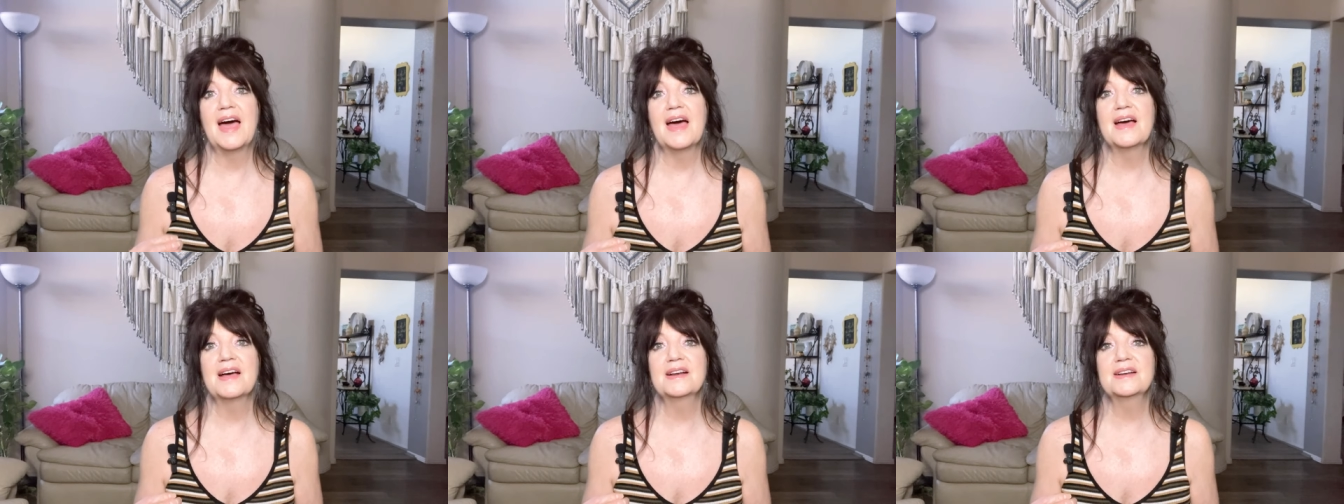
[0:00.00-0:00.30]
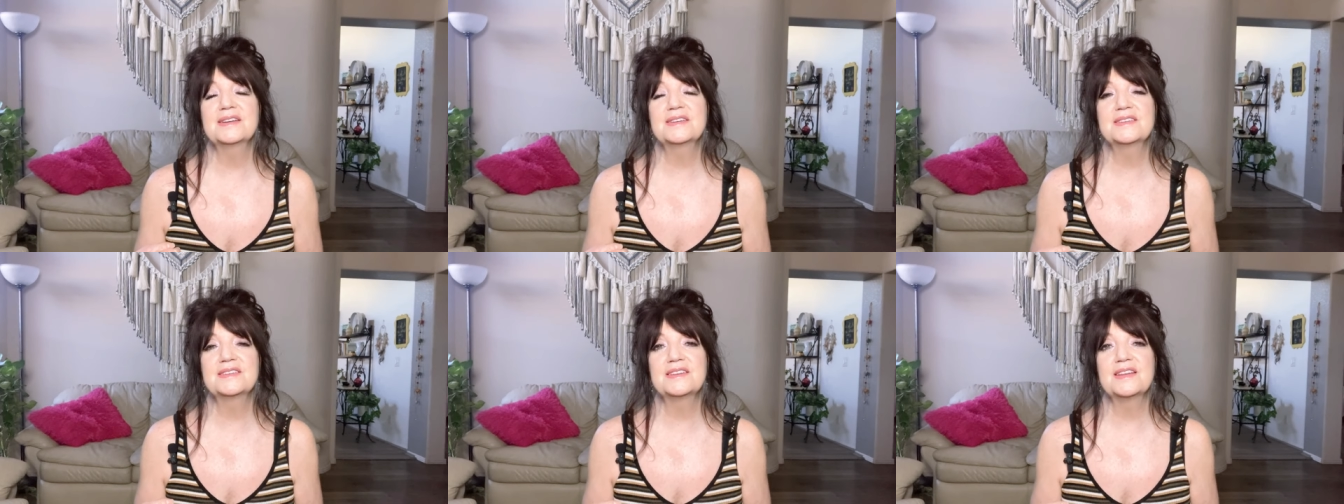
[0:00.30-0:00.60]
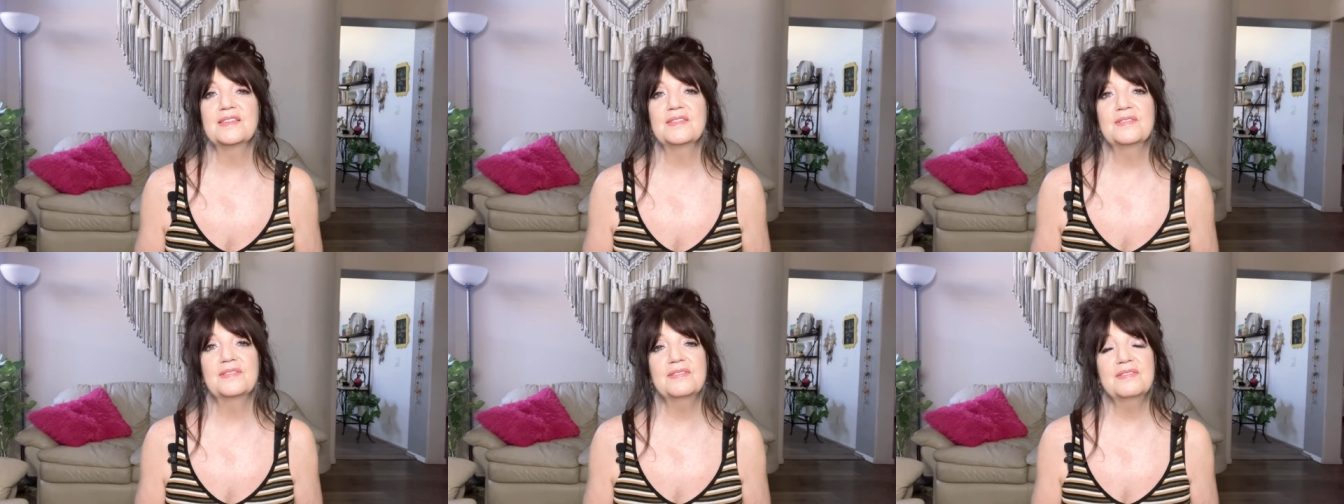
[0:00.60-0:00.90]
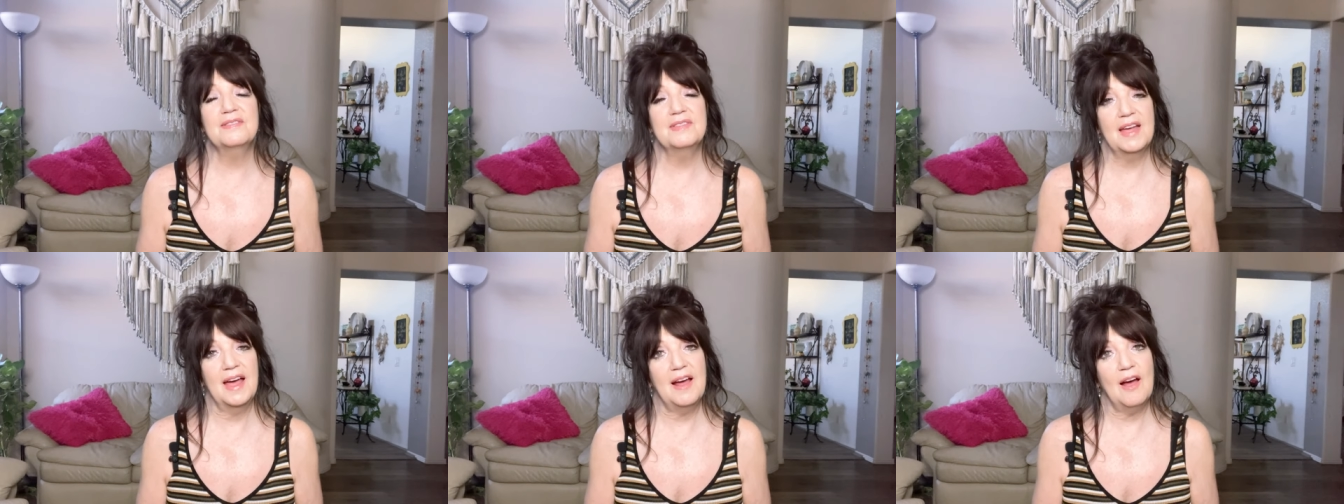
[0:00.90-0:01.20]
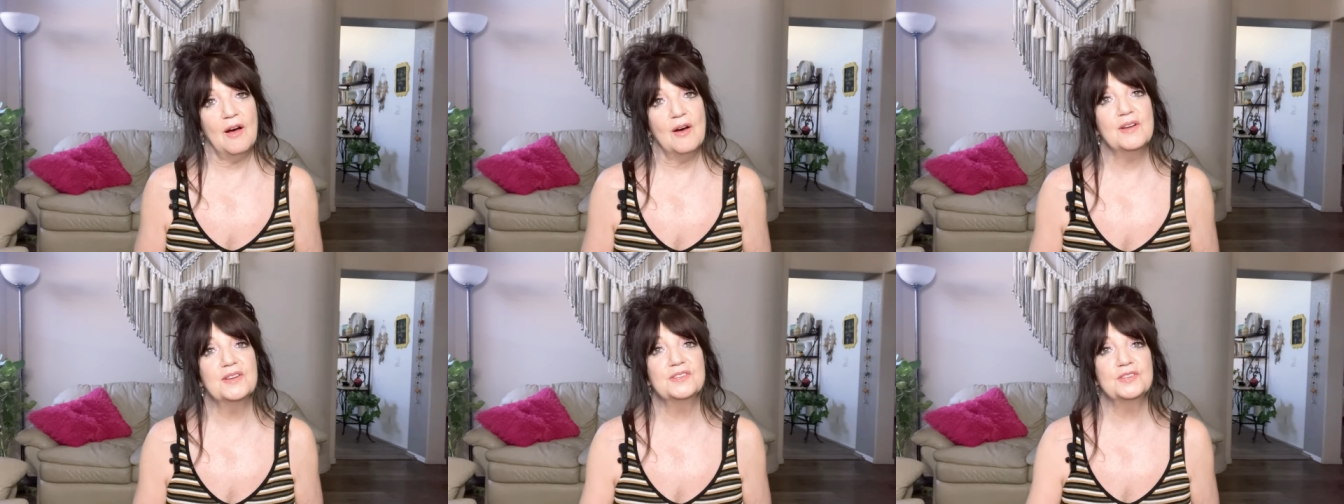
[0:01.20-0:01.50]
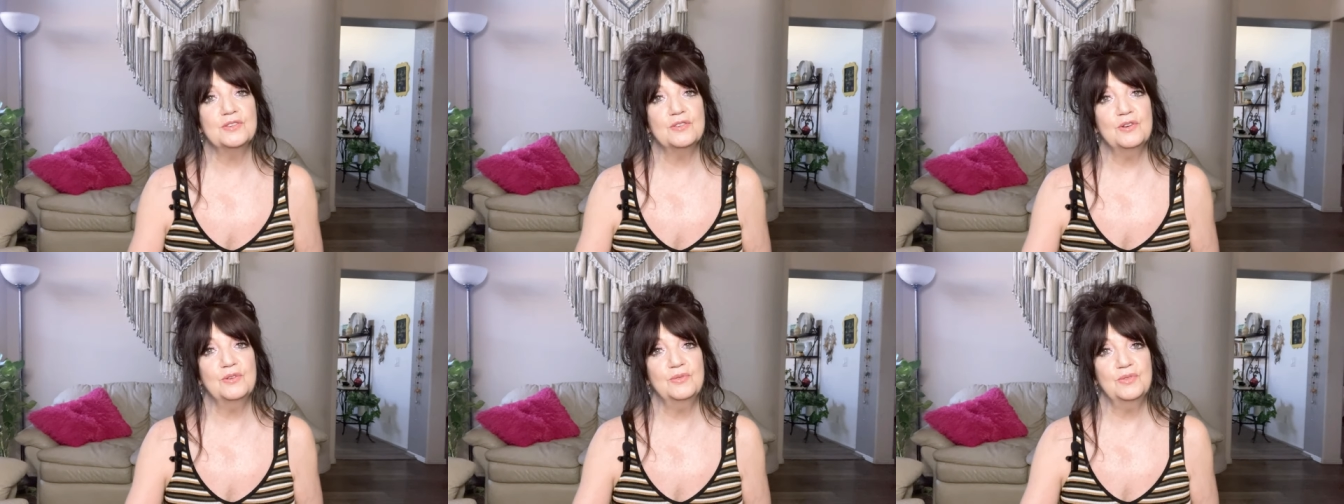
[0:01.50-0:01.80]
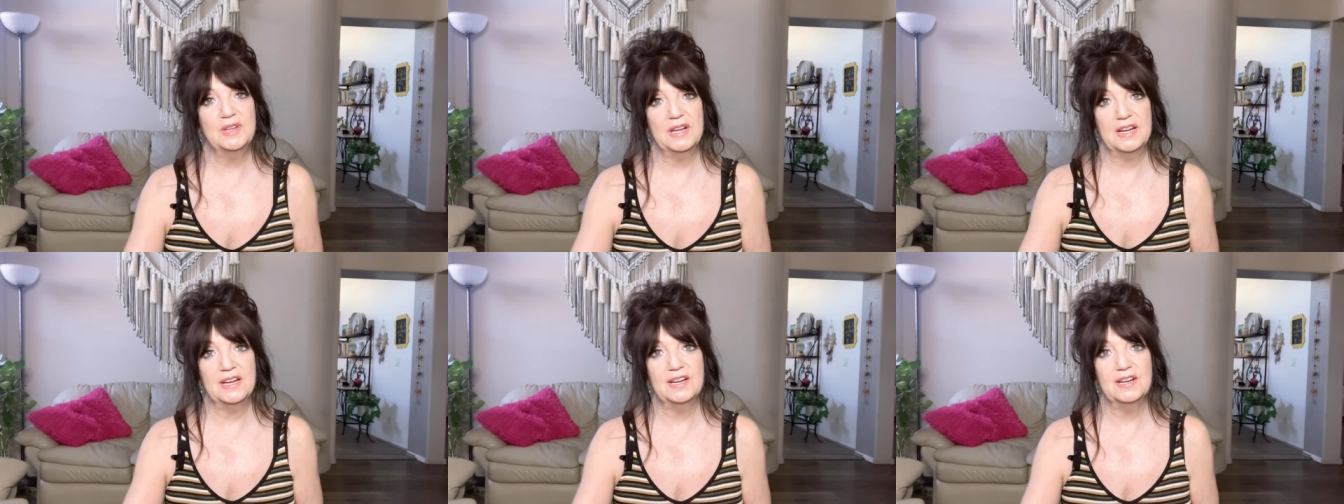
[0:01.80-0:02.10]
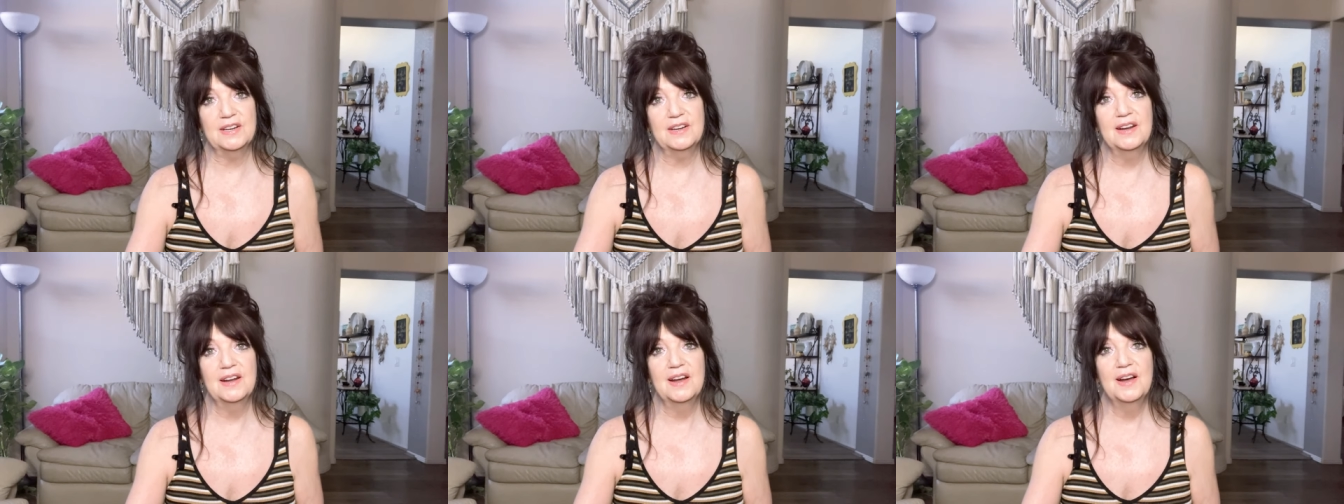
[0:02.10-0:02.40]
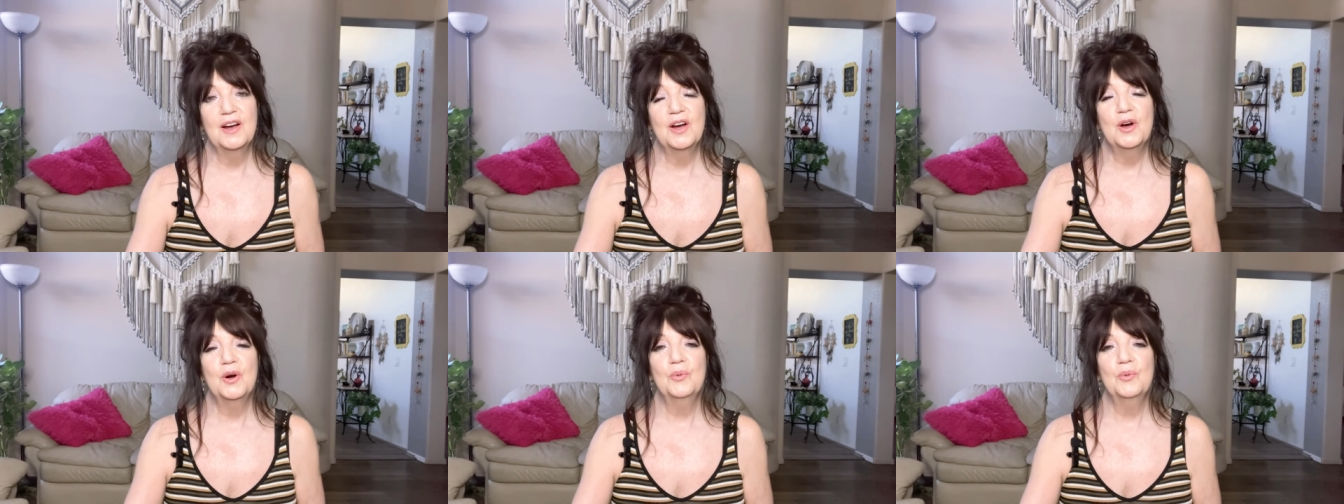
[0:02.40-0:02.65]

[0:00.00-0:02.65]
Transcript: And they also then